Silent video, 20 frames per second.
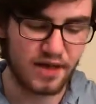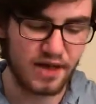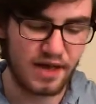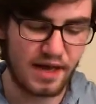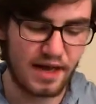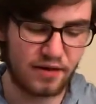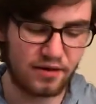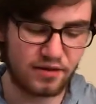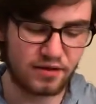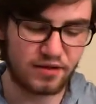
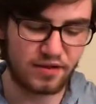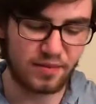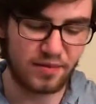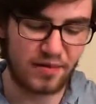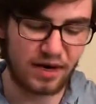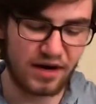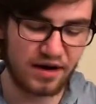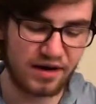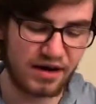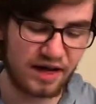and it was
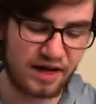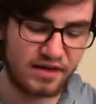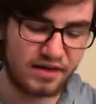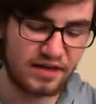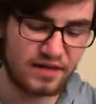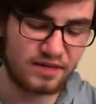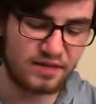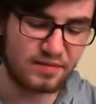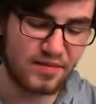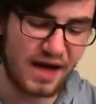American
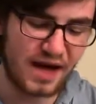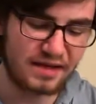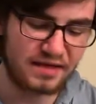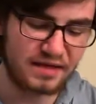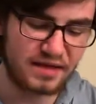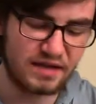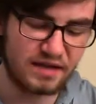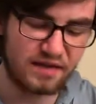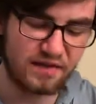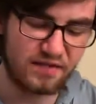Atheist
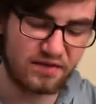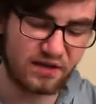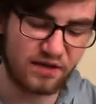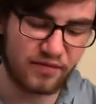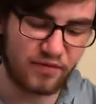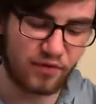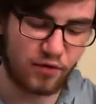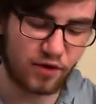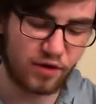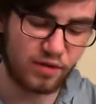Magazine, Volume
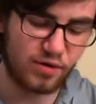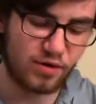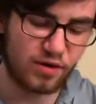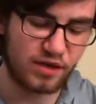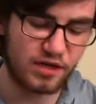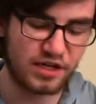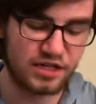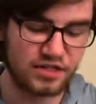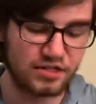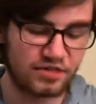41,
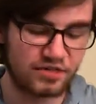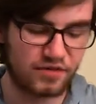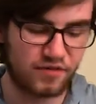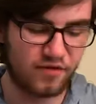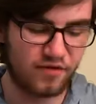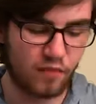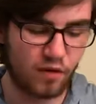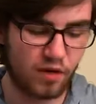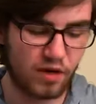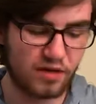Issue
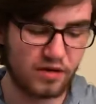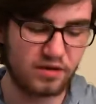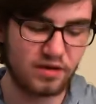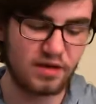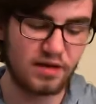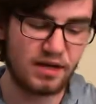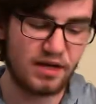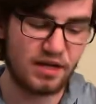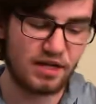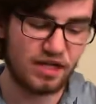4,
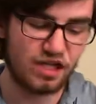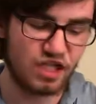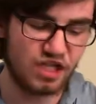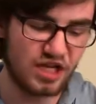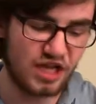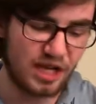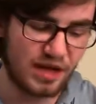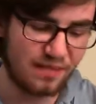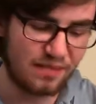G.M.